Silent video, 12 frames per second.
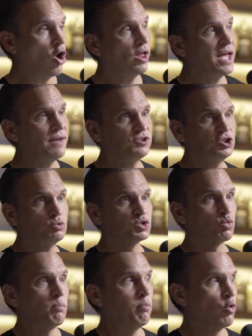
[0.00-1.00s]
All I have to do
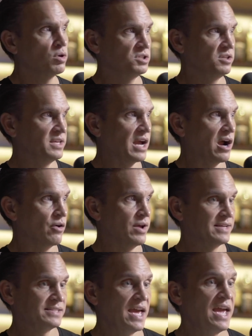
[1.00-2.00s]
is report to the
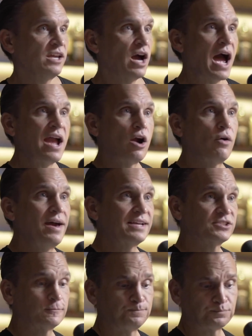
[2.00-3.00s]
IRS. Hey,
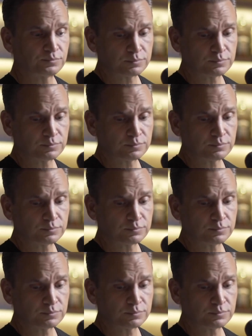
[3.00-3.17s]
IRS,